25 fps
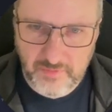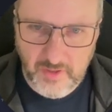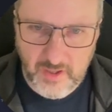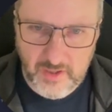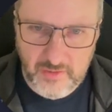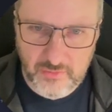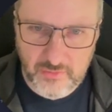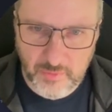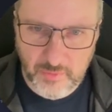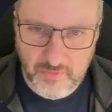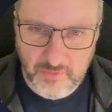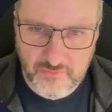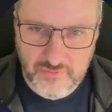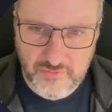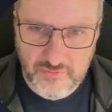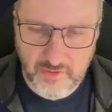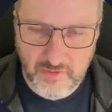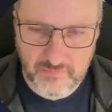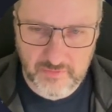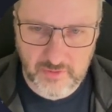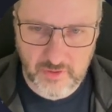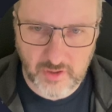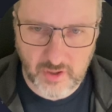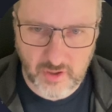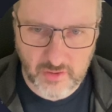with
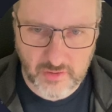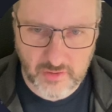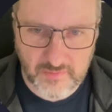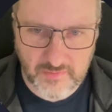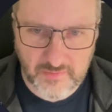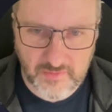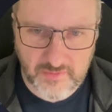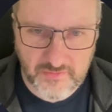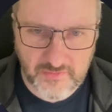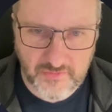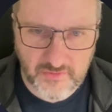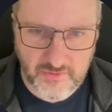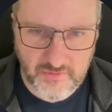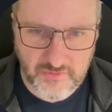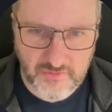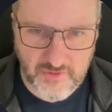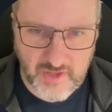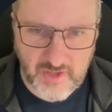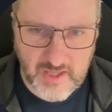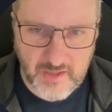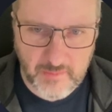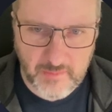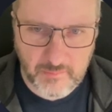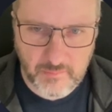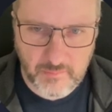trufflehog, and this is the
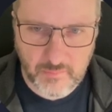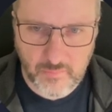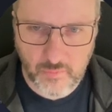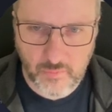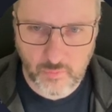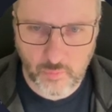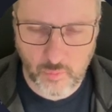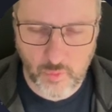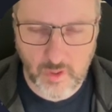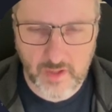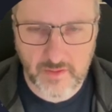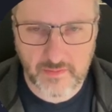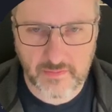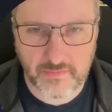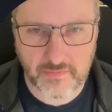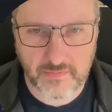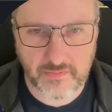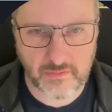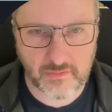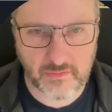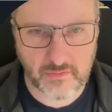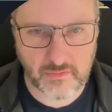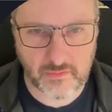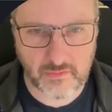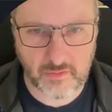same with
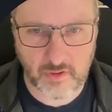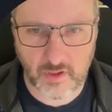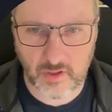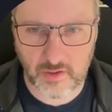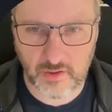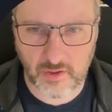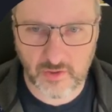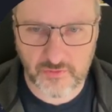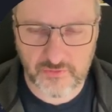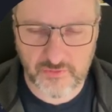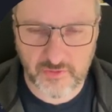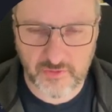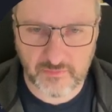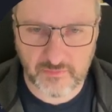a lot of